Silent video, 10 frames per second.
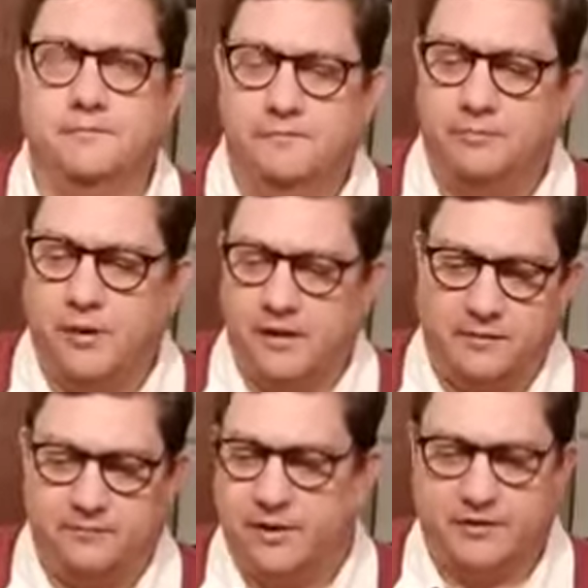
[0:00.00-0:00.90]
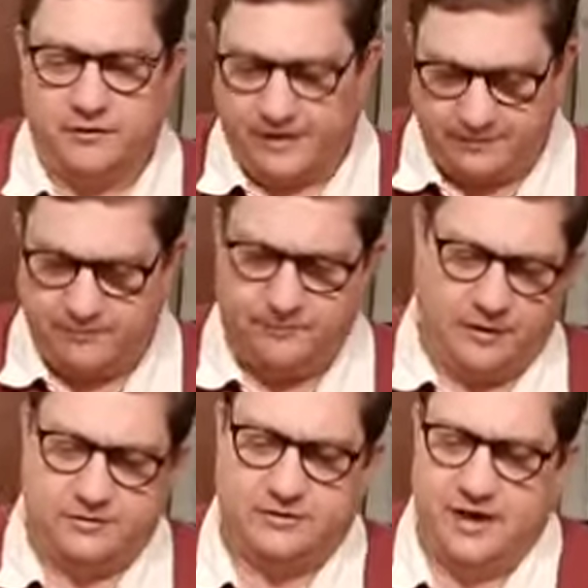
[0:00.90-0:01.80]
buttery
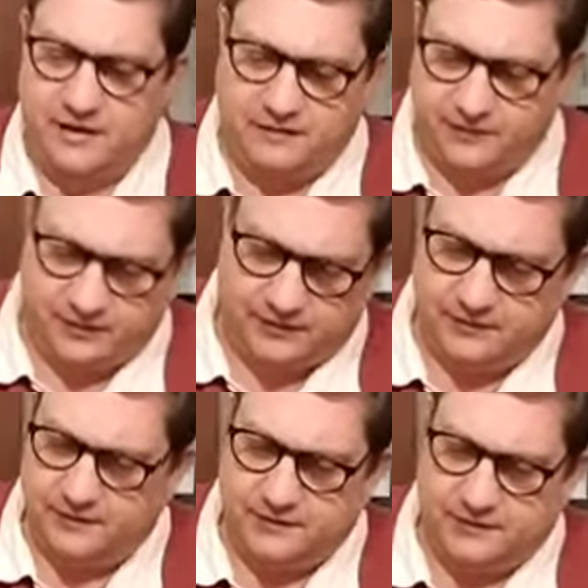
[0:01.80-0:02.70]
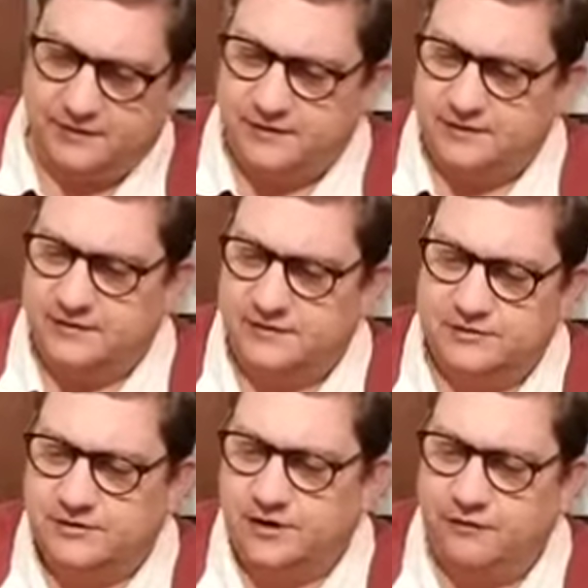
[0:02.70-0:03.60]
bust out of
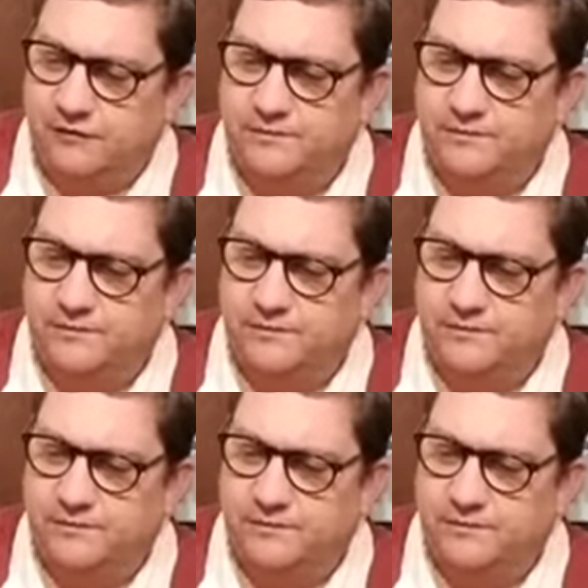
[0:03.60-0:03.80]
yourself